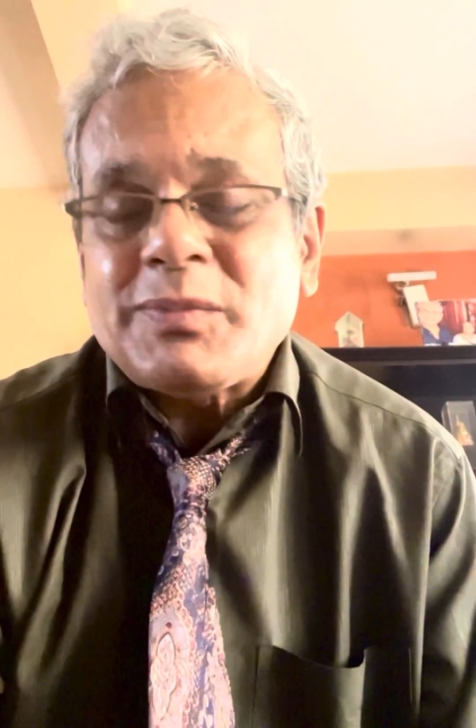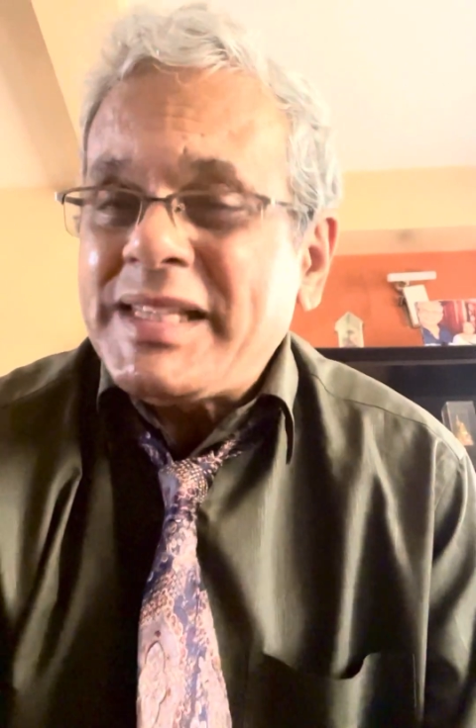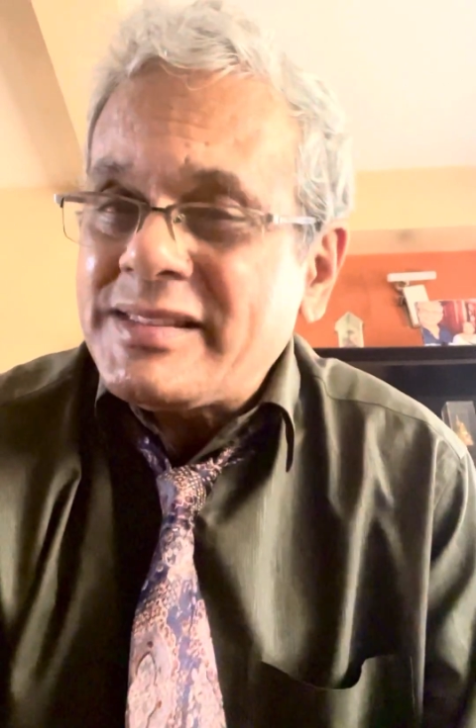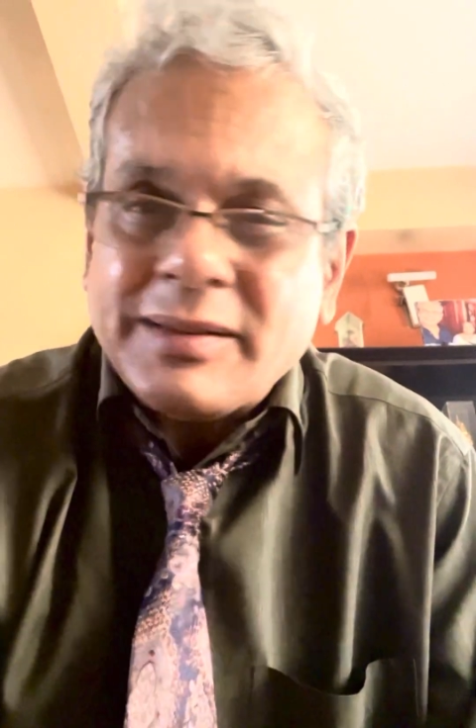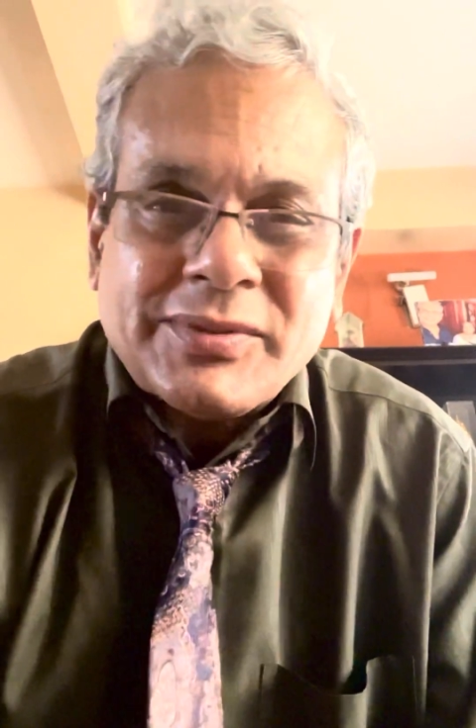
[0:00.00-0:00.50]

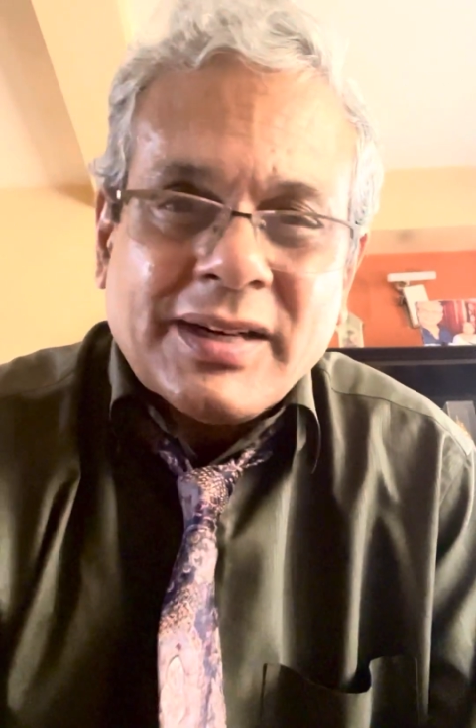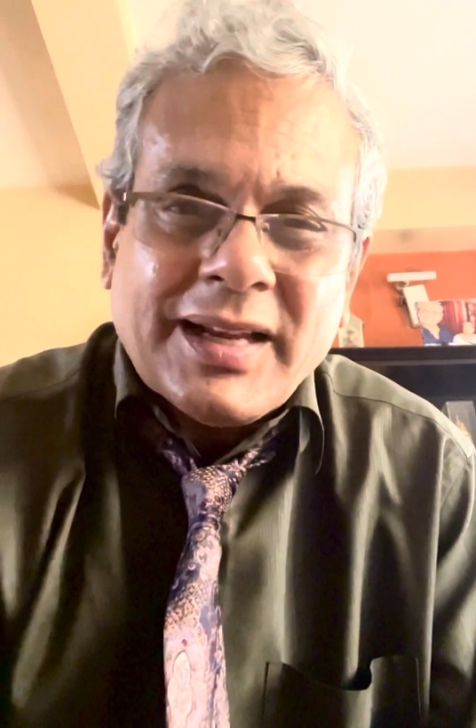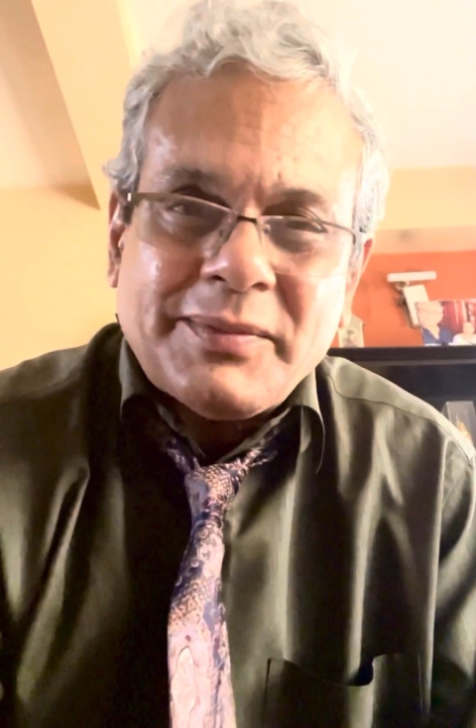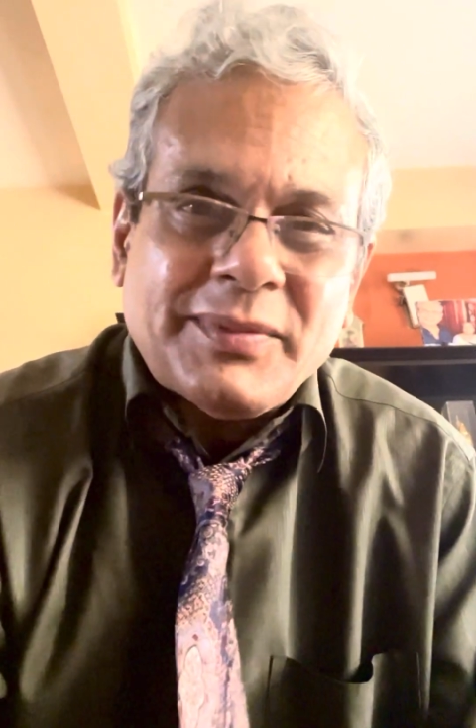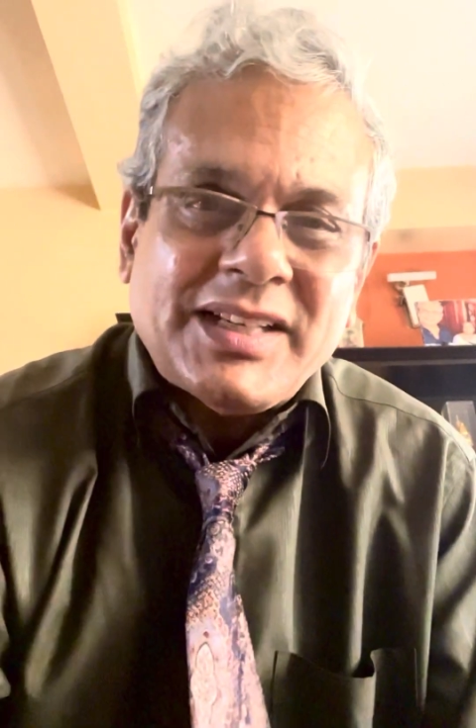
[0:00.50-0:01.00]
please
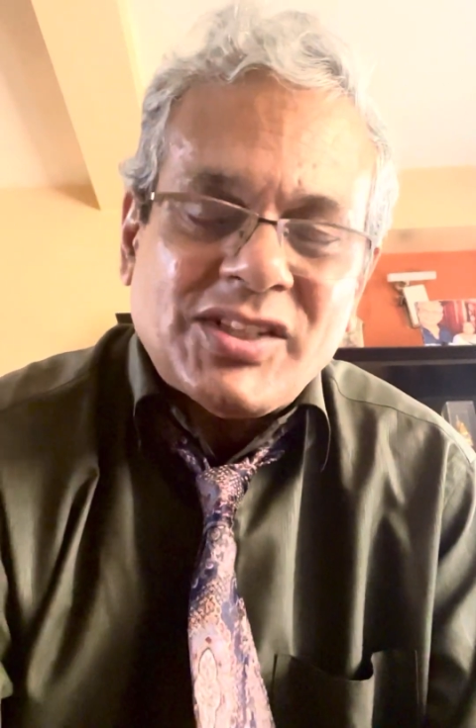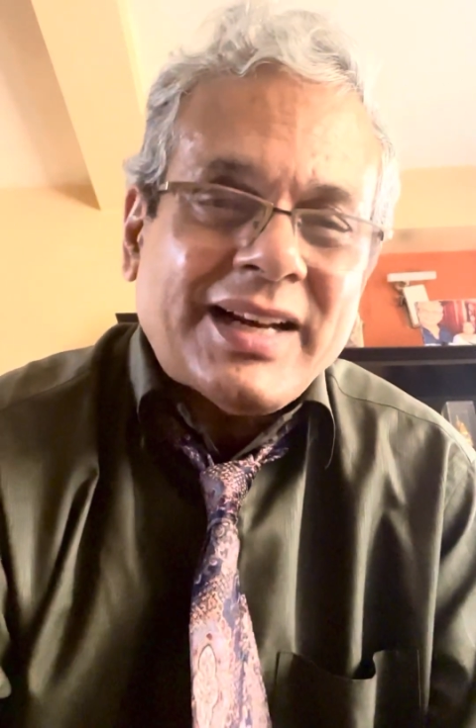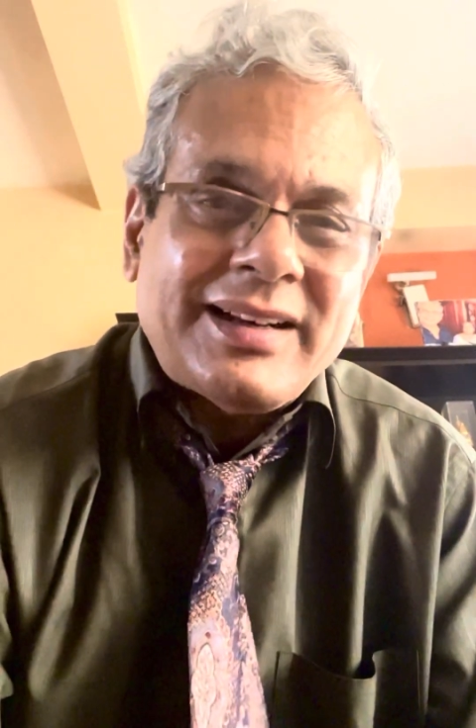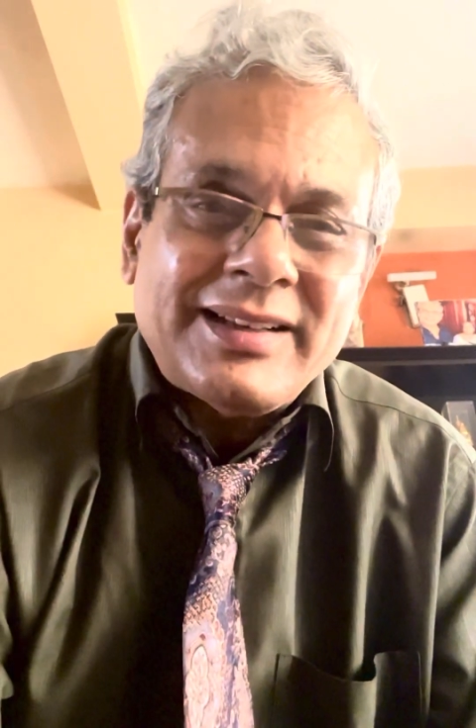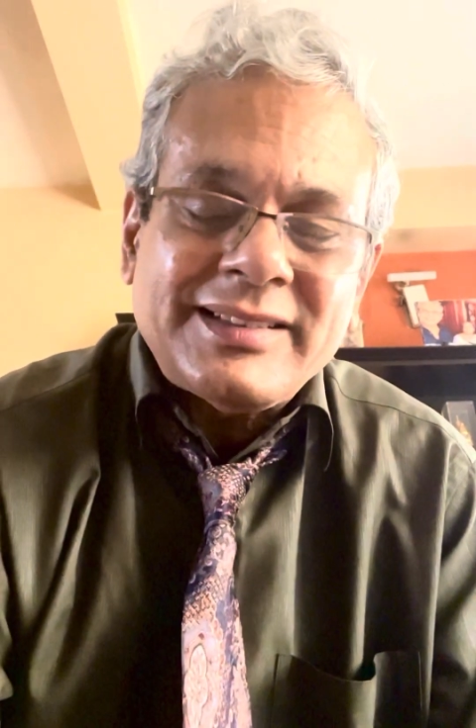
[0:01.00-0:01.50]
subscribe my
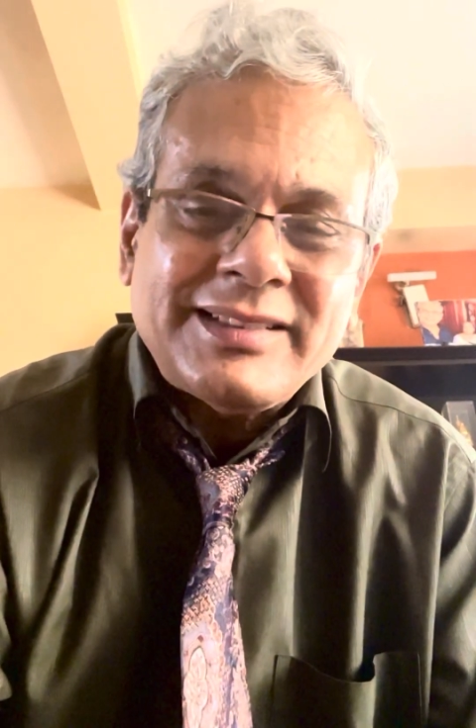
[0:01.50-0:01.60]
channel.